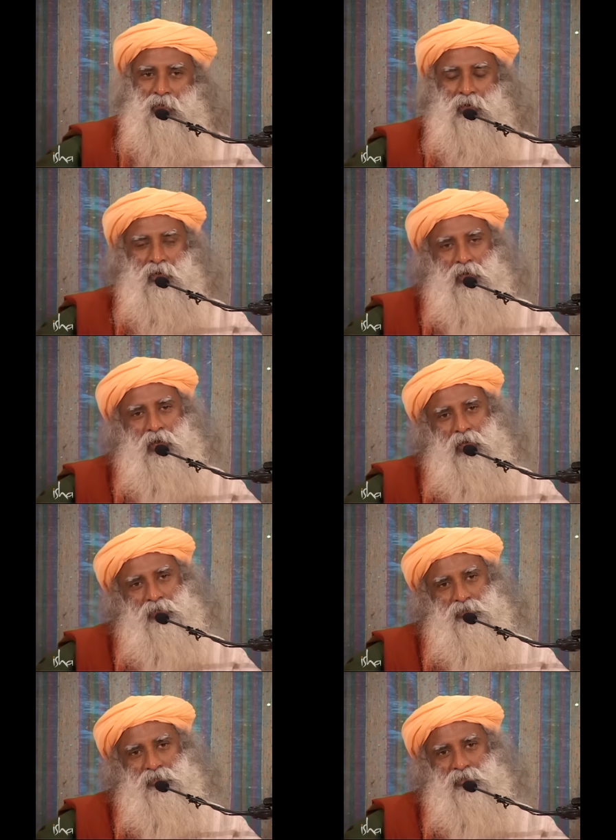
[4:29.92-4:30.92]
and
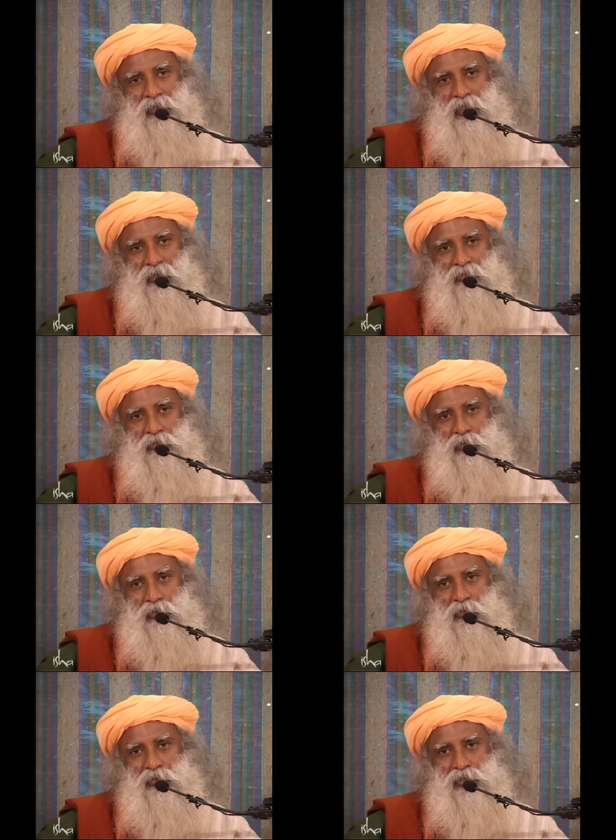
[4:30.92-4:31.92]
asked this inevitable
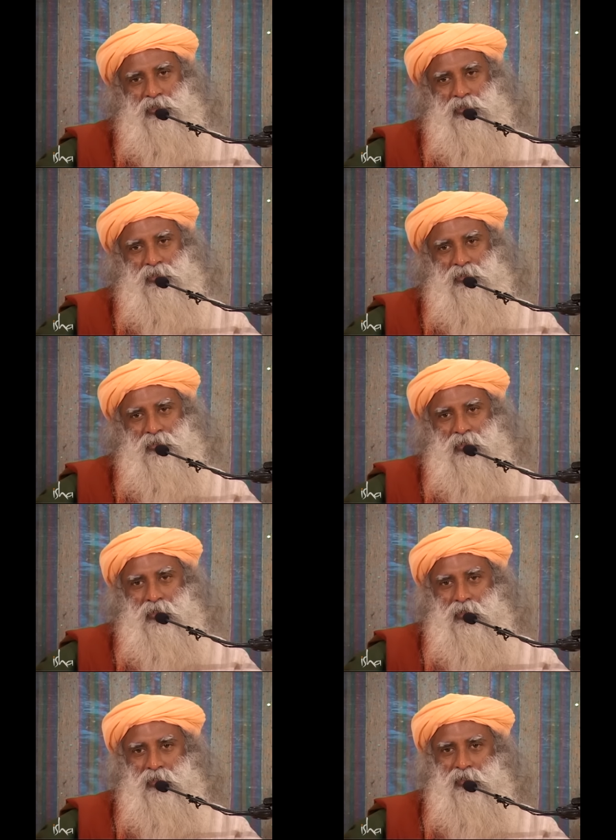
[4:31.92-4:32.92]
question
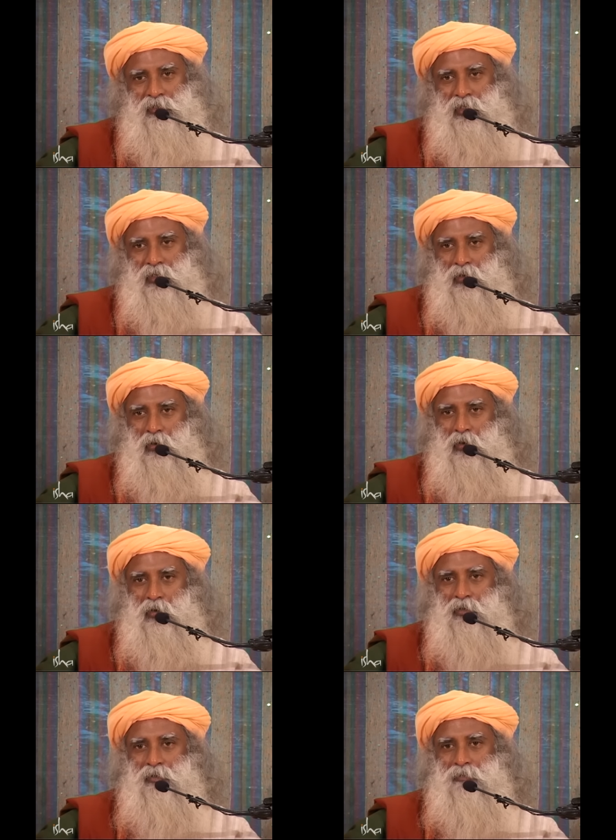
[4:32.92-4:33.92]
is there
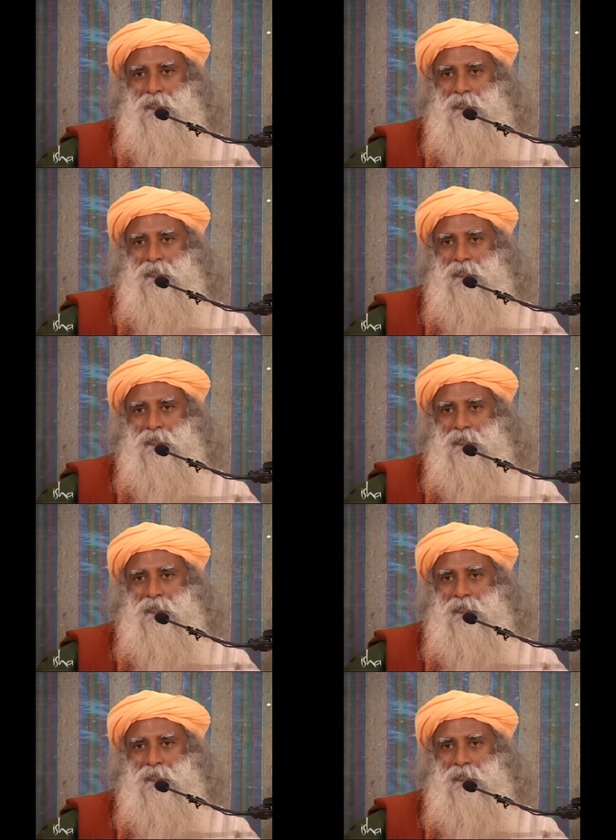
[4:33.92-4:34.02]
god.